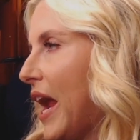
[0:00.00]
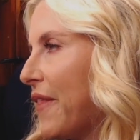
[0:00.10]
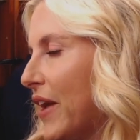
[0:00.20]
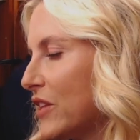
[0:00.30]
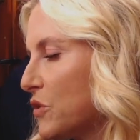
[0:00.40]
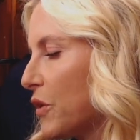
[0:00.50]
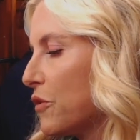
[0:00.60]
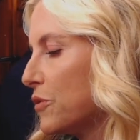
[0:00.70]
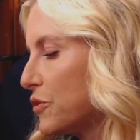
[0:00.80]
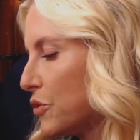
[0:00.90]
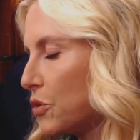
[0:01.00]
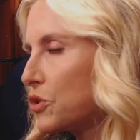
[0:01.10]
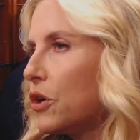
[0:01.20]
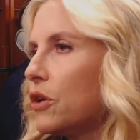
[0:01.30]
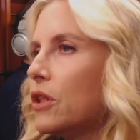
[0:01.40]
And that's where, through
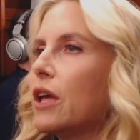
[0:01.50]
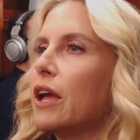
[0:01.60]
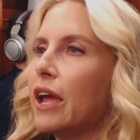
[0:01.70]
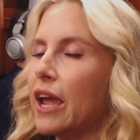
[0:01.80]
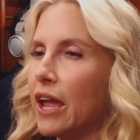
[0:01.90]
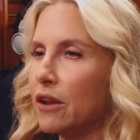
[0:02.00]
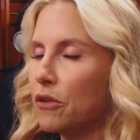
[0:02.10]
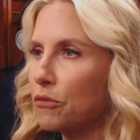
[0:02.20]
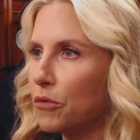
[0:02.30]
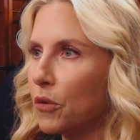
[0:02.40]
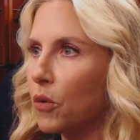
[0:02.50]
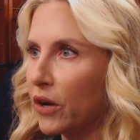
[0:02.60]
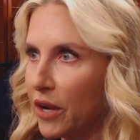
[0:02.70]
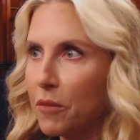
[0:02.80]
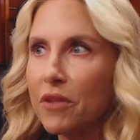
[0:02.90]
social and through
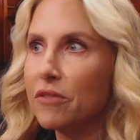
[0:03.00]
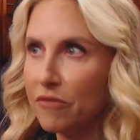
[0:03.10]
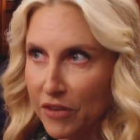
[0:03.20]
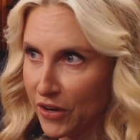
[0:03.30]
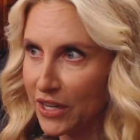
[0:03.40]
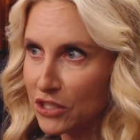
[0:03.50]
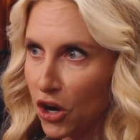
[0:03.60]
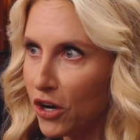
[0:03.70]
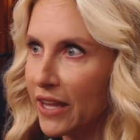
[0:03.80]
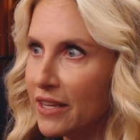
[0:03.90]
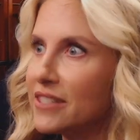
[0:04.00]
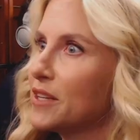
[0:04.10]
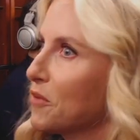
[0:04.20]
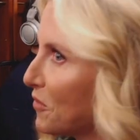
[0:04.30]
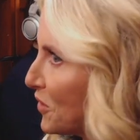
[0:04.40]
working with various artists,
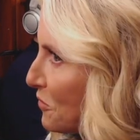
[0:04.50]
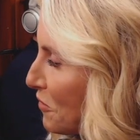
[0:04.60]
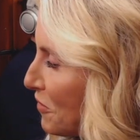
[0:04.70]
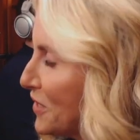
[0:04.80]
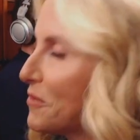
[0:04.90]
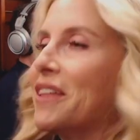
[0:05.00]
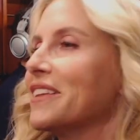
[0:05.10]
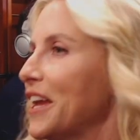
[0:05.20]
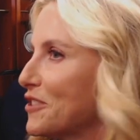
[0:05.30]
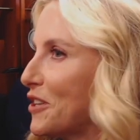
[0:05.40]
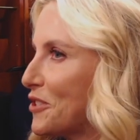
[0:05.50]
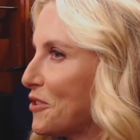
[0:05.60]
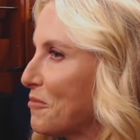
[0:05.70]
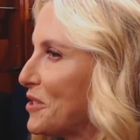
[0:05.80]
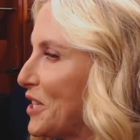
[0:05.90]
some of which we're friends with, Kate
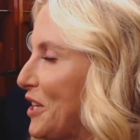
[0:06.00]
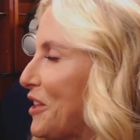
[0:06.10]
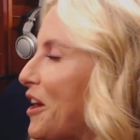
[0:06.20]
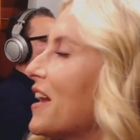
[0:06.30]
Shelter in particular.